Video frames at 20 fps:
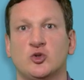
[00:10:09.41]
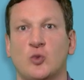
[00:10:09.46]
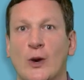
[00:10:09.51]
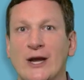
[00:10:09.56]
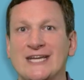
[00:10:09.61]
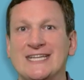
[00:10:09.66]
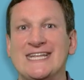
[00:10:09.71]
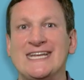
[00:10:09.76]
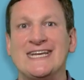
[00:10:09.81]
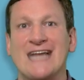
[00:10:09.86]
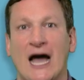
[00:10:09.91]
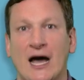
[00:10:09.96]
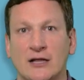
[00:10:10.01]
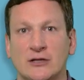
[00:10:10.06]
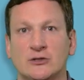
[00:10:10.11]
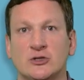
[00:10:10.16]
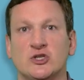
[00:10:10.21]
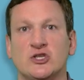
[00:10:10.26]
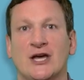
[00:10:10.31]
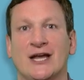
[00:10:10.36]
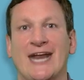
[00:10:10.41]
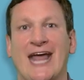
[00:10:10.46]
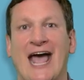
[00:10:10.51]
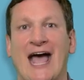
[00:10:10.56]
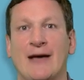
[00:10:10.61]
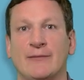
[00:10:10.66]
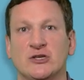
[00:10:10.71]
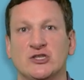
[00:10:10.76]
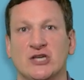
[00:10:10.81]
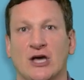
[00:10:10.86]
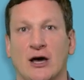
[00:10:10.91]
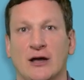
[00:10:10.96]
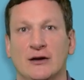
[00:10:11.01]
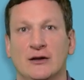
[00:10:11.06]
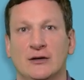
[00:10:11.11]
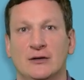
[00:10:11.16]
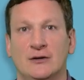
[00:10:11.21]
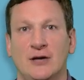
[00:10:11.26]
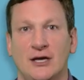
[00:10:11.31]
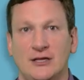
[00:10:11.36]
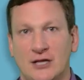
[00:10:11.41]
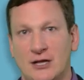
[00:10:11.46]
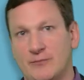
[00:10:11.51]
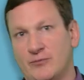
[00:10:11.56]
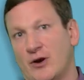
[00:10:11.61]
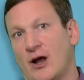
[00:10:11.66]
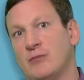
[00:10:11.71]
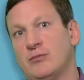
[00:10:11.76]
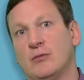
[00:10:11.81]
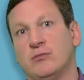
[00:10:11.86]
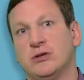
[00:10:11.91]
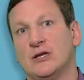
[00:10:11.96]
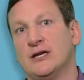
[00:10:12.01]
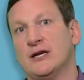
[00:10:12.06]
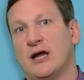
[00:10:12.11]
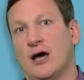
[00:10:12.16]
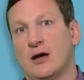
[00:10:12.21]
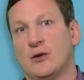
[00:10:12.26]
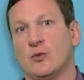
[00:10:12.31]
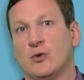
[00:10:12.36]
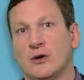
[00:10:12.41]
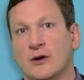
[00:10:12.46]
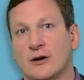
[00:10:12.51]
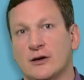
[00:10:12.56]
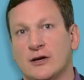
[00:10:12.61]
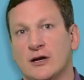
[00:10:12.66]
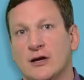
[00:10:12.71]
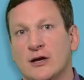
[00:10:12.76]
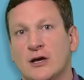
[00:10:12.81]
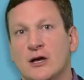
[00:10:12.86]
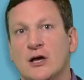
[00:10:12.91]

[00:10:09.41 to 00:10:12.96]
$20 on Amazon and then probably not work.